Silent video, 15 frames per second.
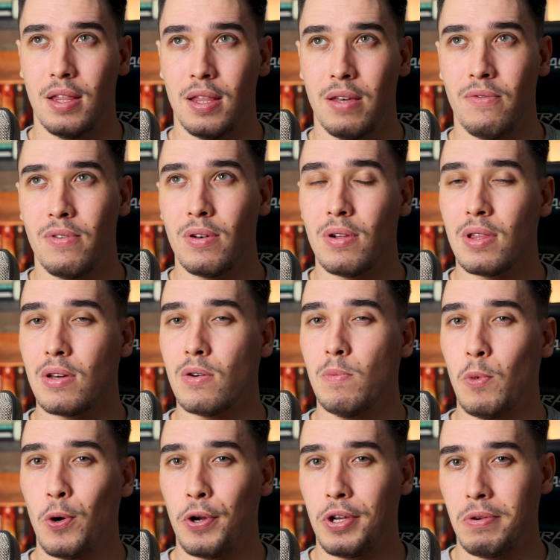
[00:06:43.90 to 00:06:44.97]
They feel a little
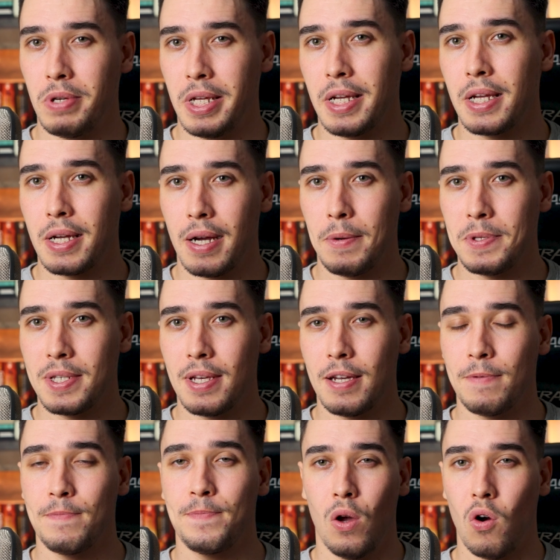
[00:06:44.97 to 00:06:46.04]
more unique, I would say.
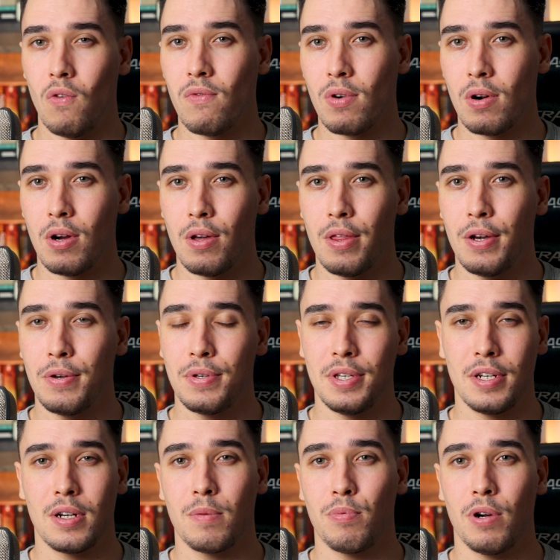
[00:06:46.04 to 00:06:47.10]
Overall, though,
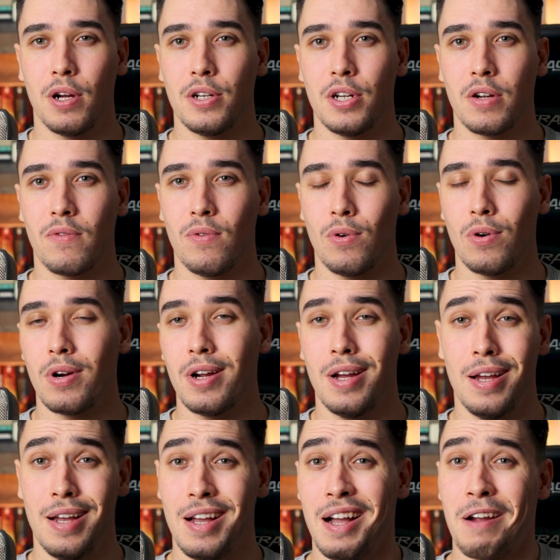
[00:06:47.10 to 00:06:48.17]
Secret Project 4,
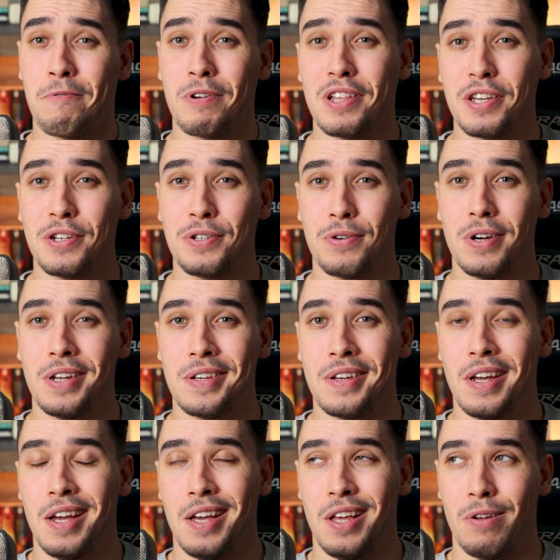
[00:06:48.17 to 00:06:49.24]
I really enjoyed it.
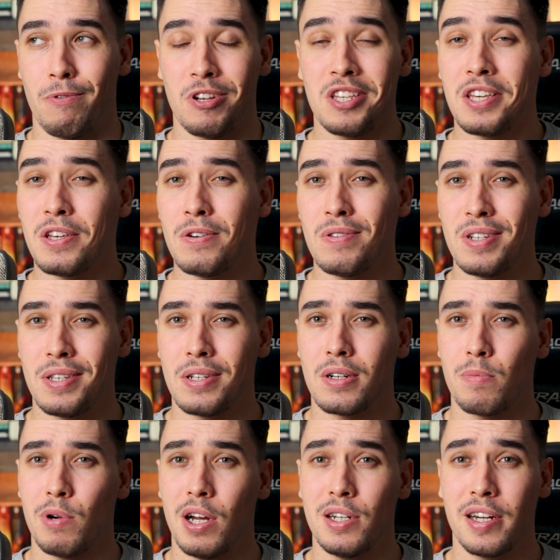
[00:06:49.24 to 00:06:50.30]
Really, the only
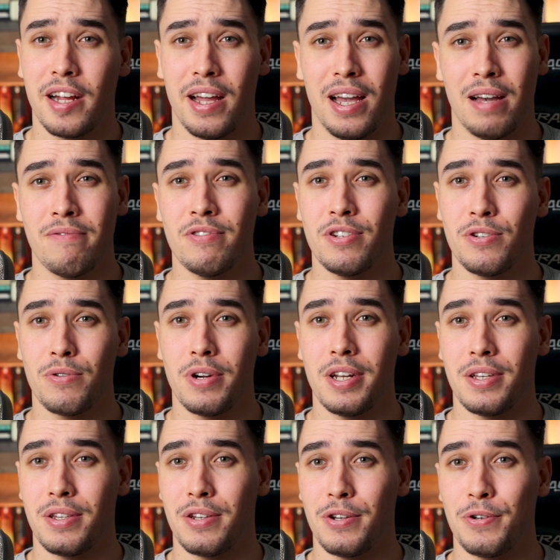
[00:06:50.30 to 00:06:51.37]
Secret Project I haven't enjoyed
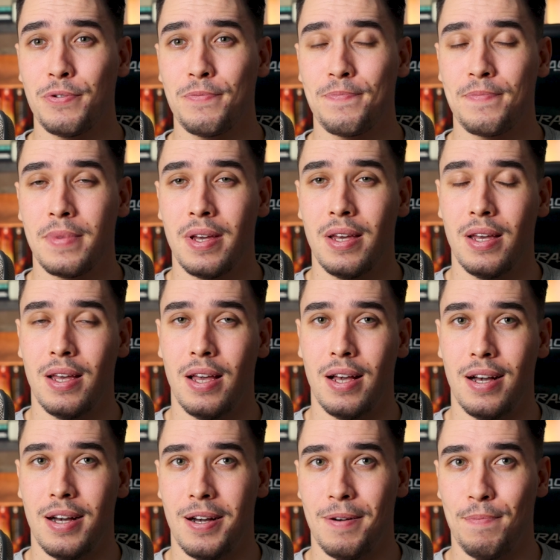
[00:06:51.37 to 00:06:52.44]
is 2.
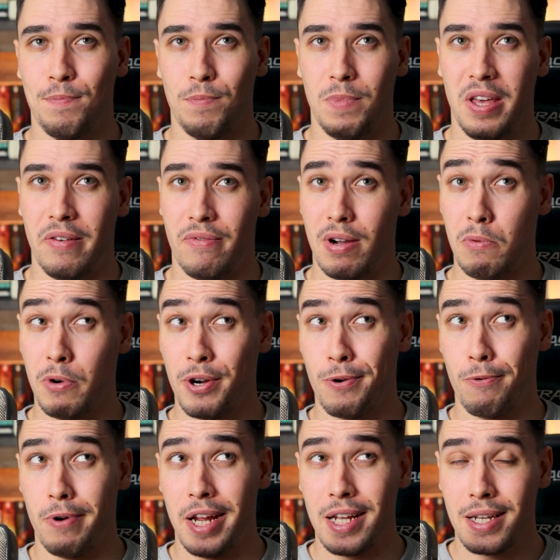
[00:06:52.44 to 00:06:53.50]
If I were to
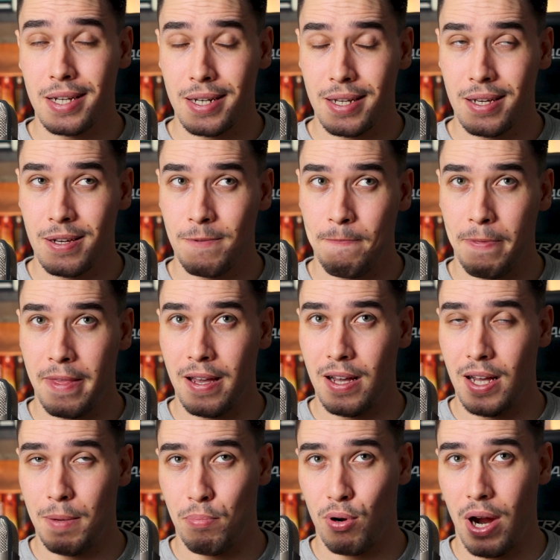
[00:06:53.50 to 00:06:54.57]
rank it,
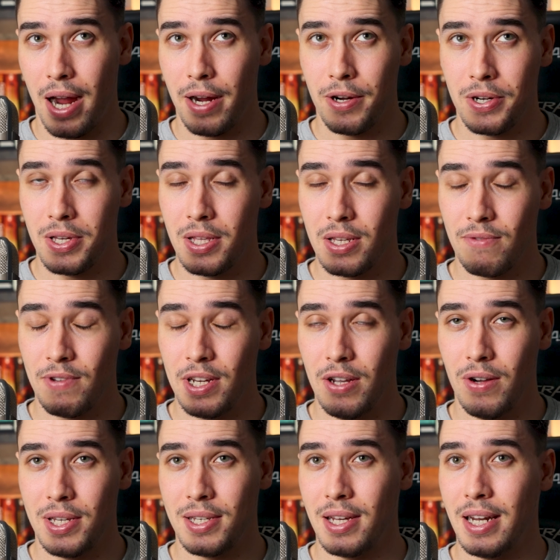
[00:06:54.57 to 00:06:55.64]
prior to this
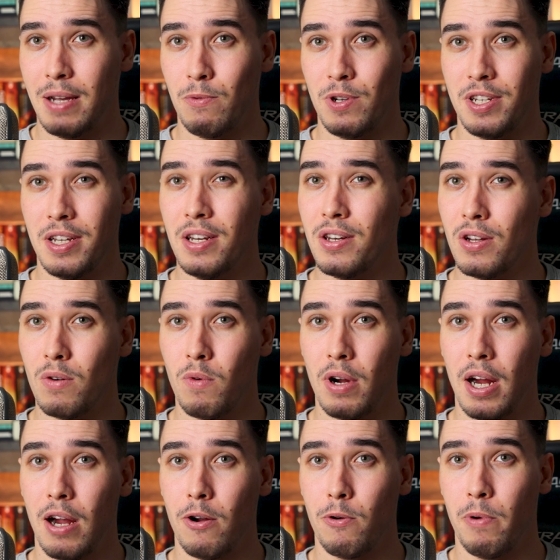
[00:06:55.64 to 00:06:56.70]
video, I said I didn't know
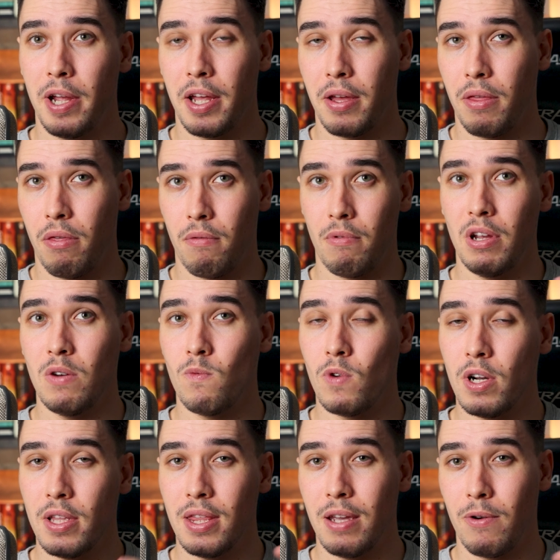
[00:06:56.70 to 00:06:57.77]
where I would rank 3 and
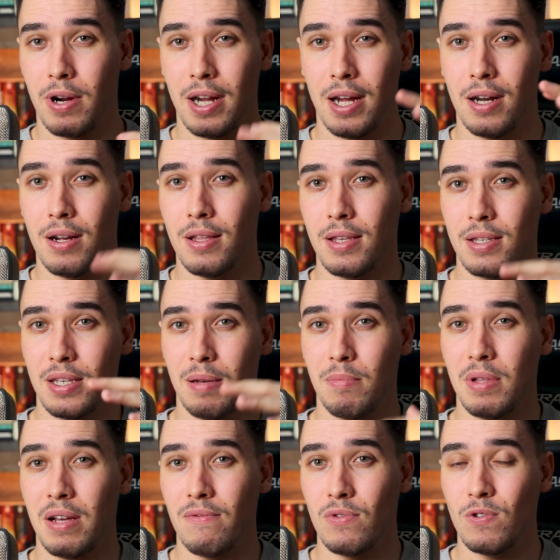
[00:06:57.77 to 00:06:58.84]
1. They were kind of on the same
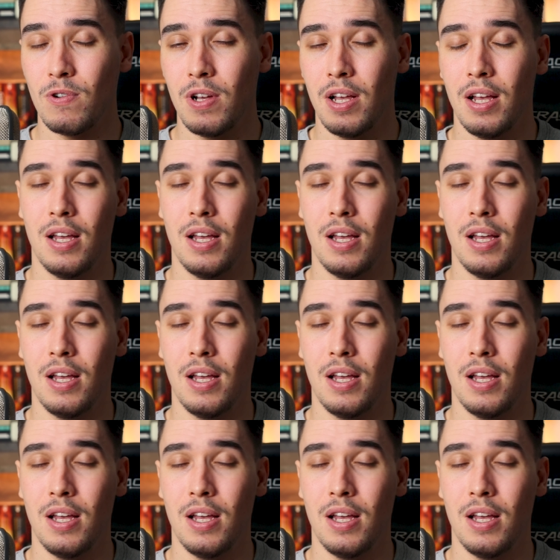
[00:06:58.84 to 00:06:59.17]
level.